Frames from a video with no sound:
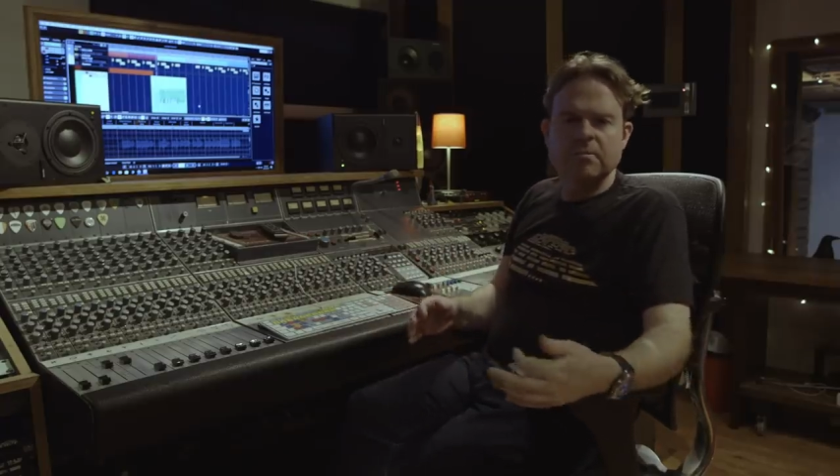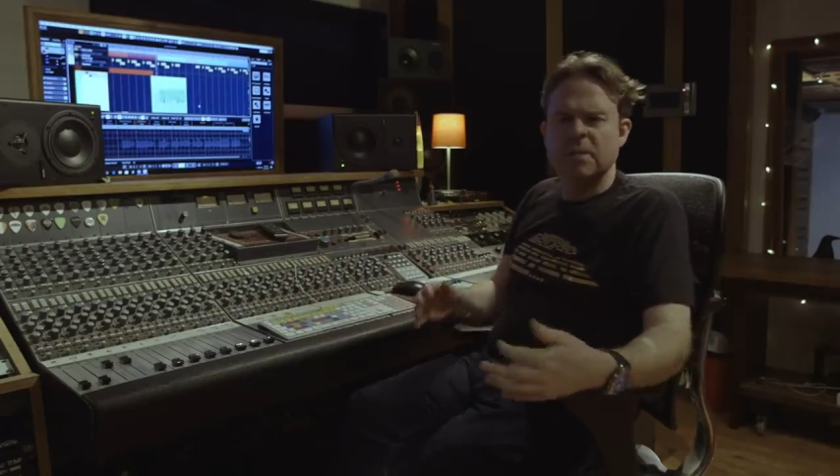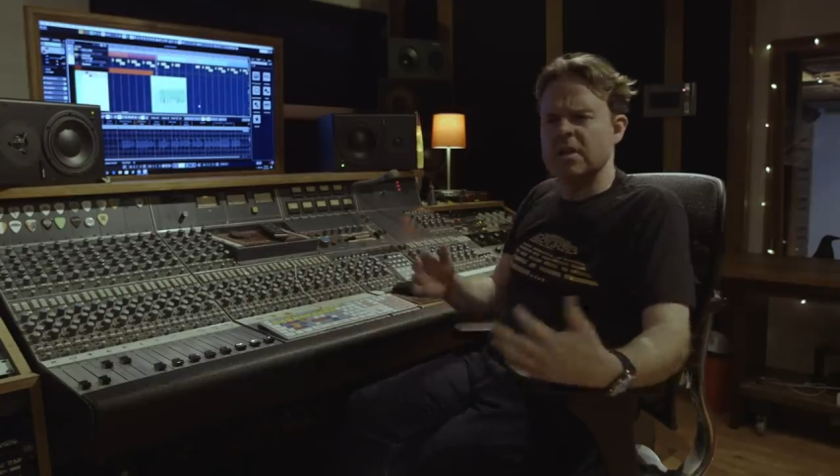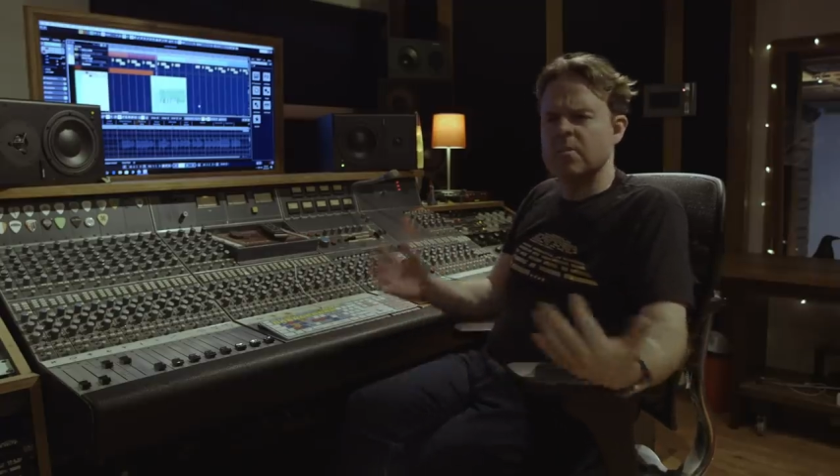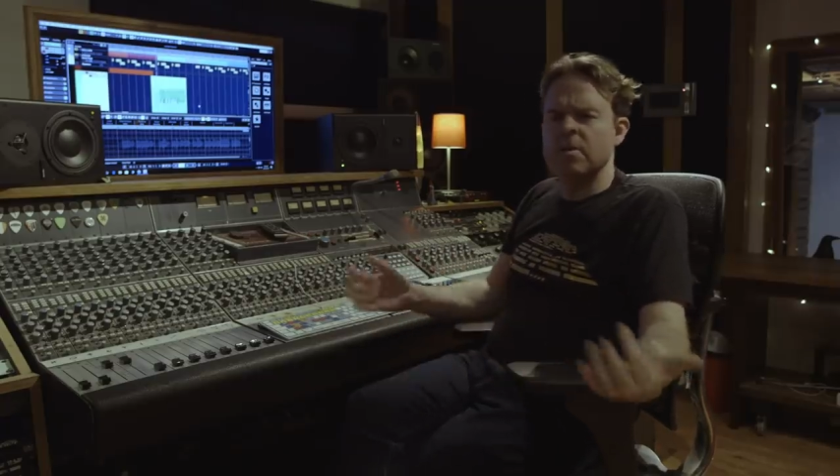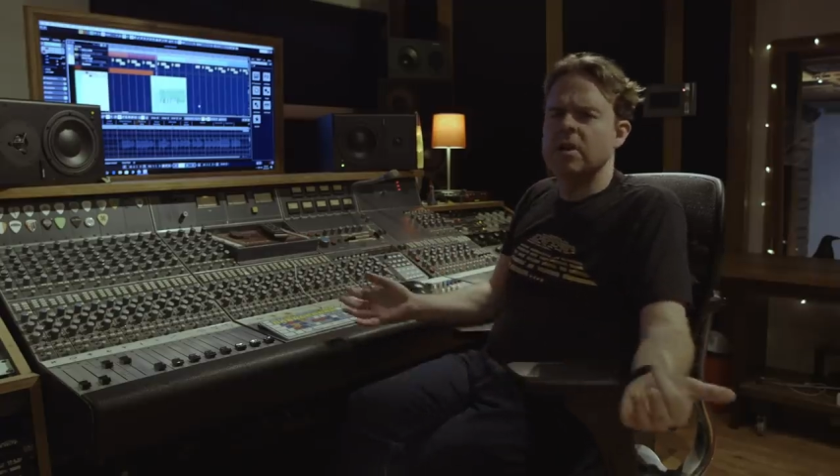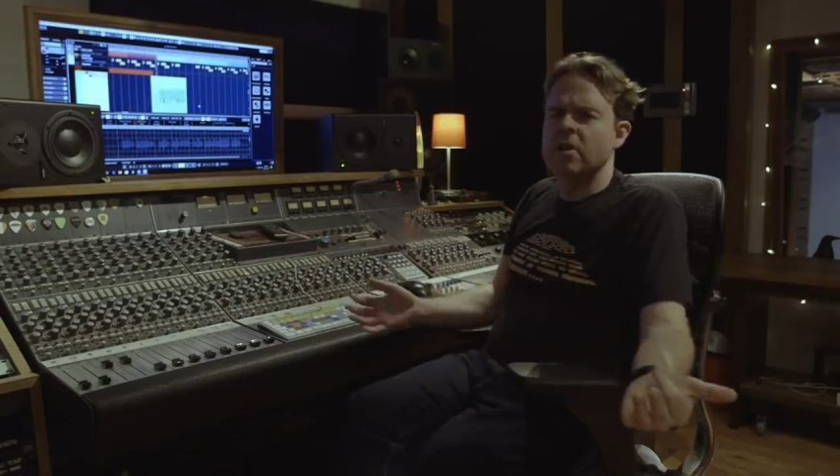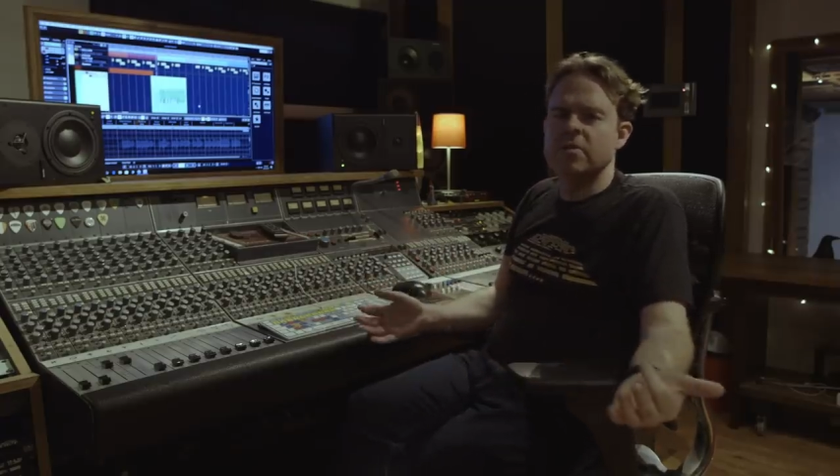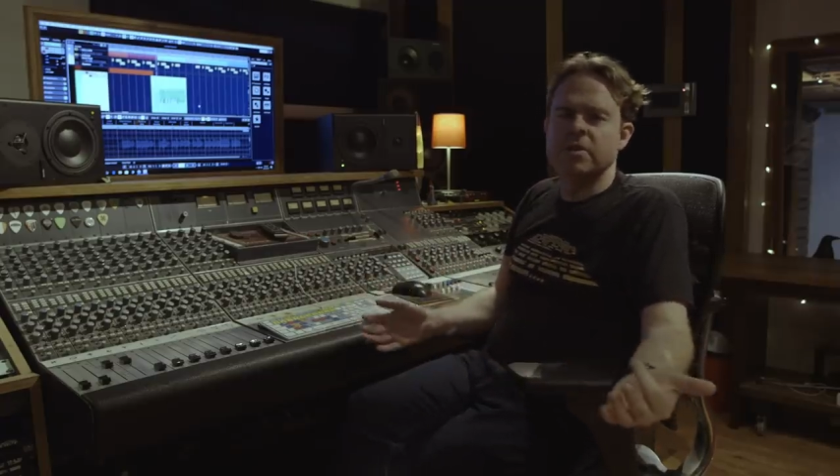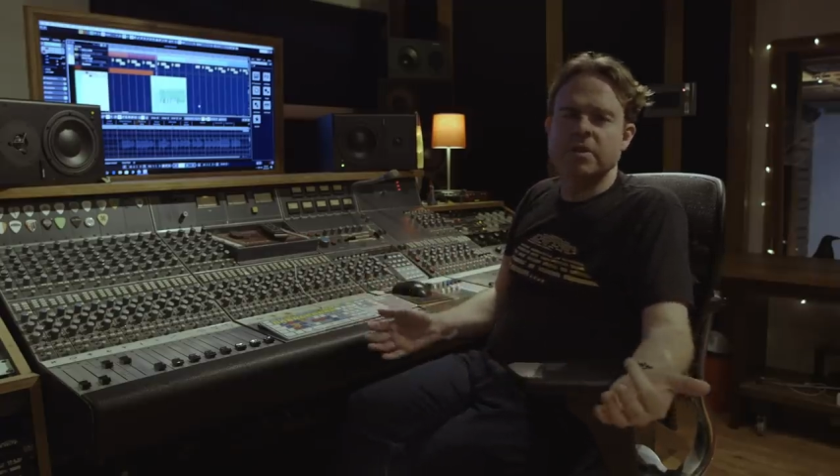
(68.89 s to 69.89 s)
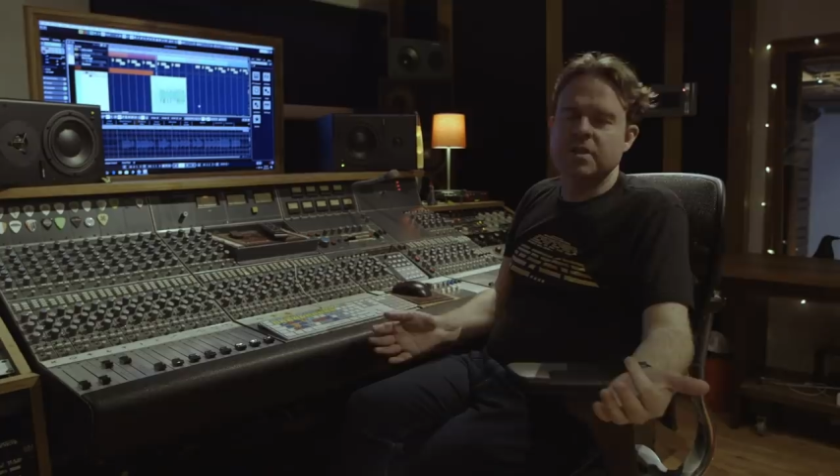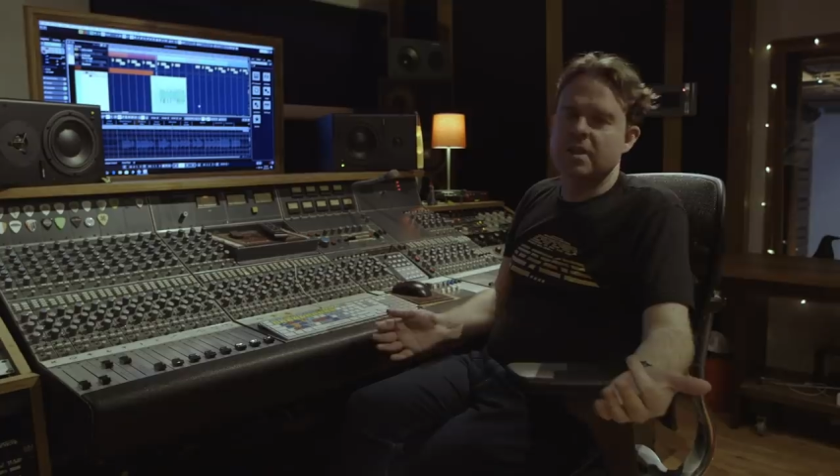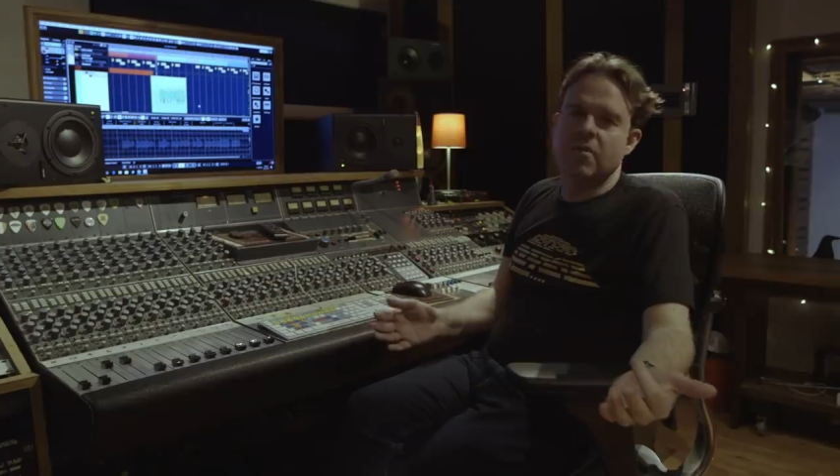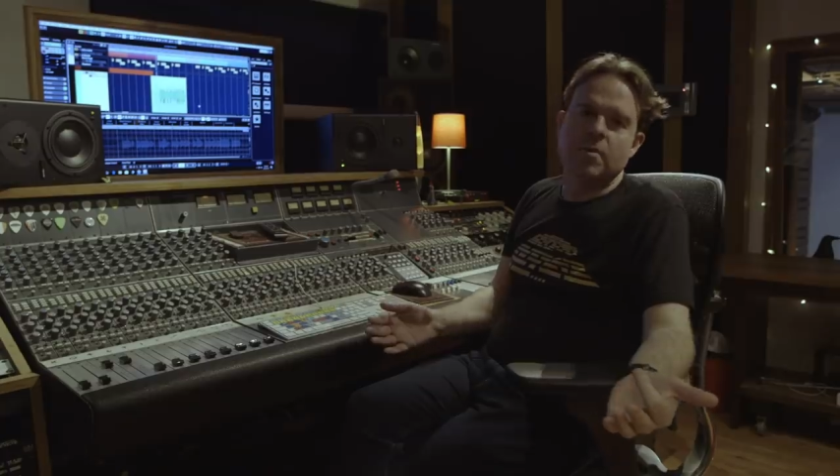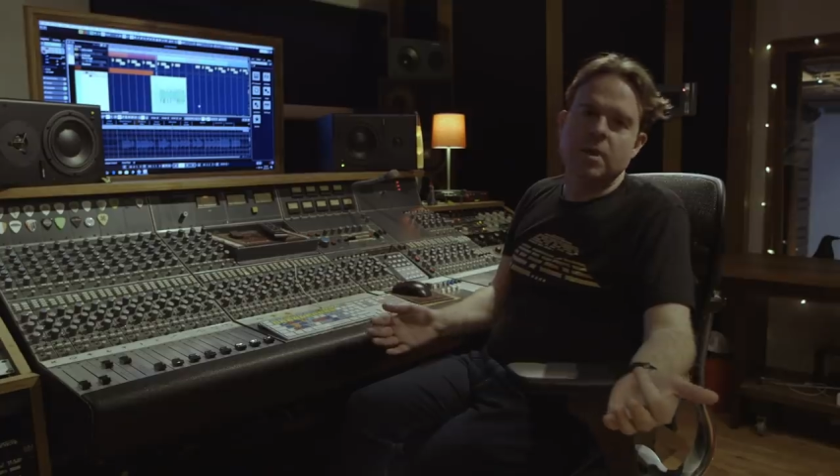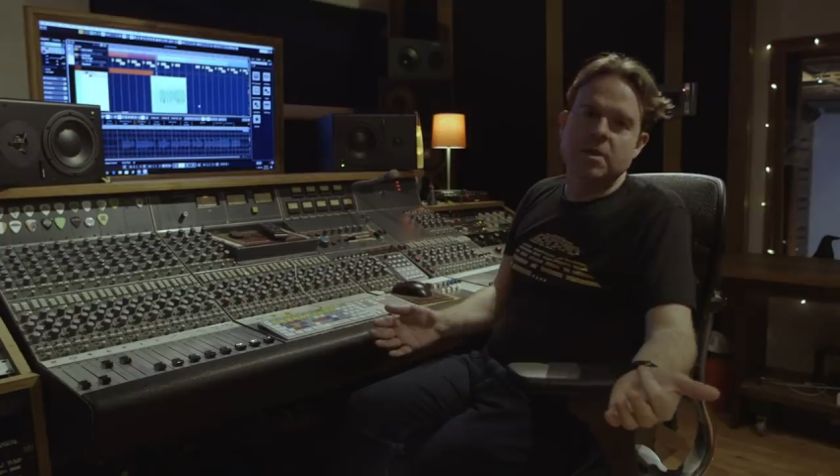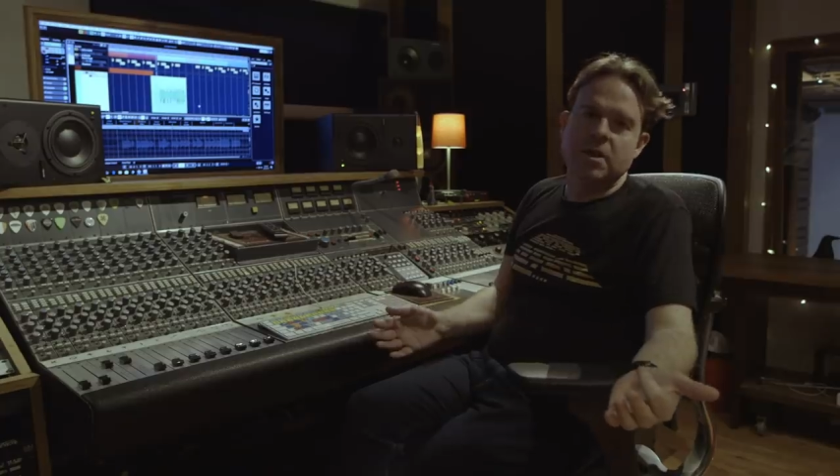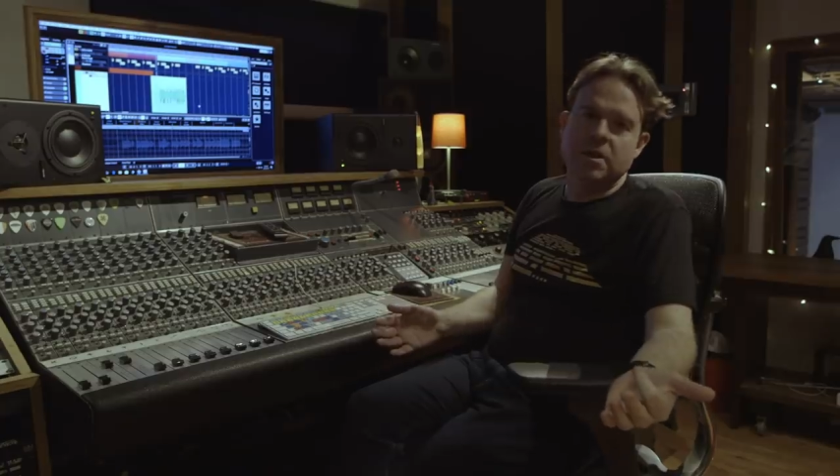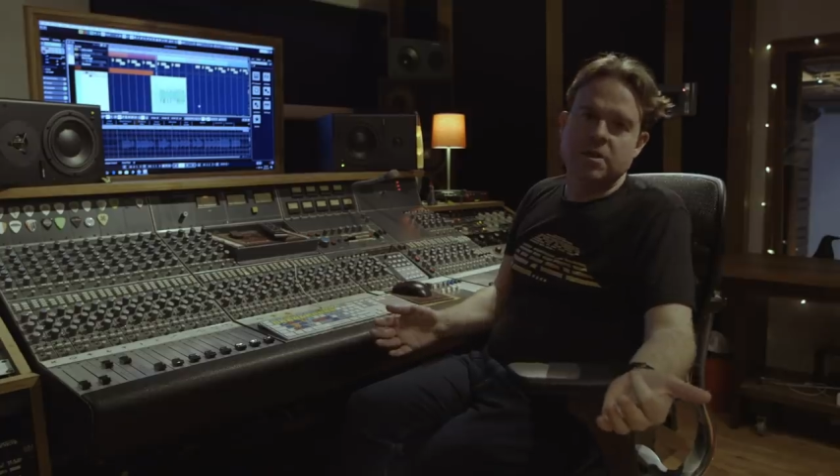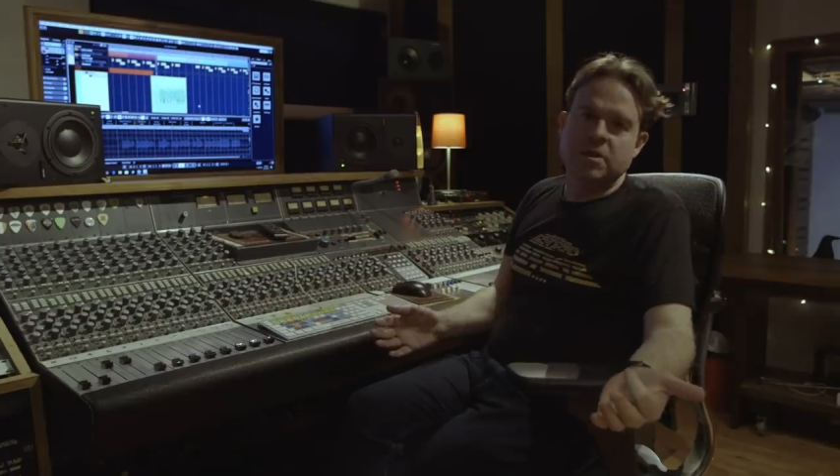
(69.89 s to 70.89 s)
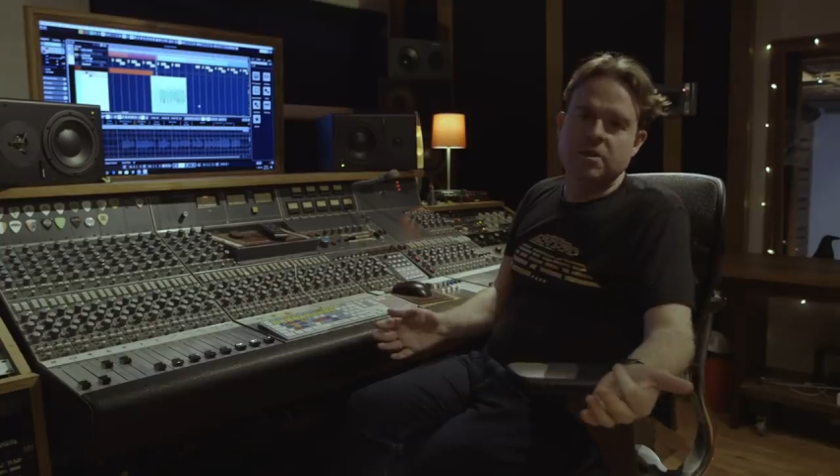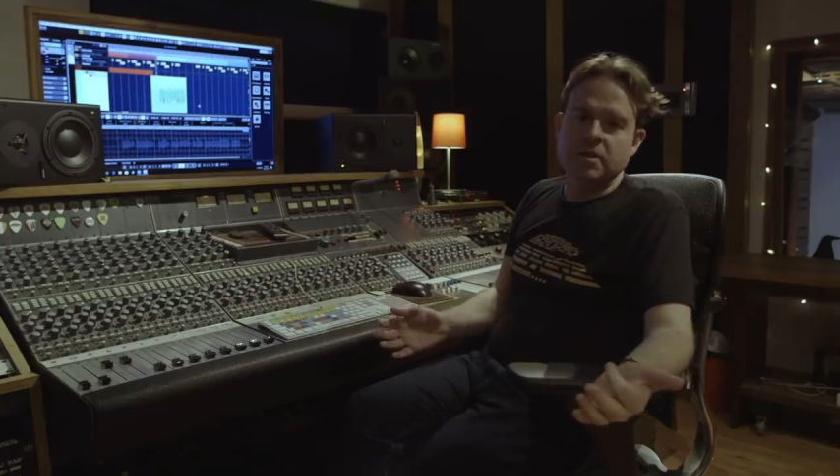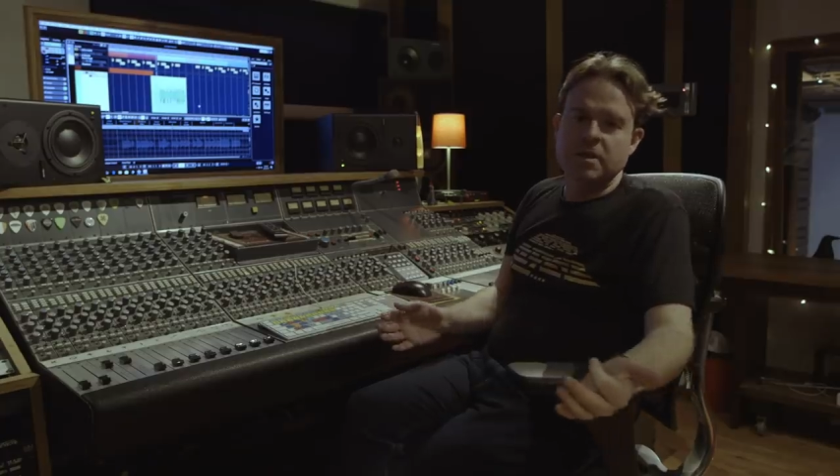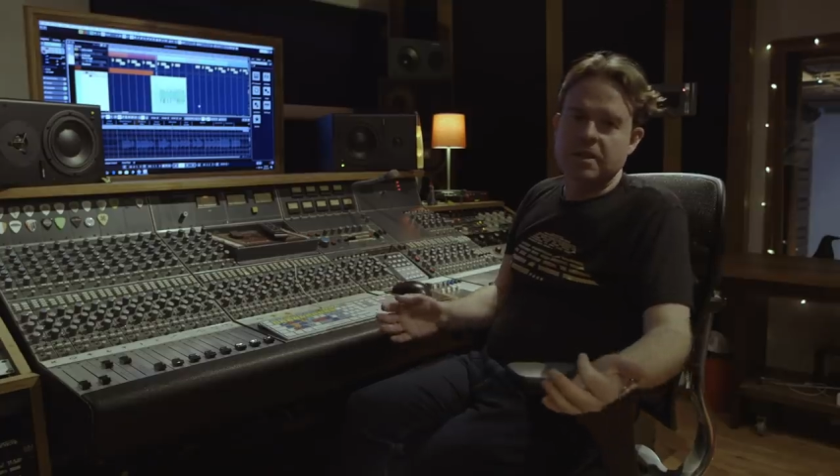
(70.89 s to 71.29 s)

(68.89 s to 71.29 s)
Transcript: but nobody knows it's ever been touched.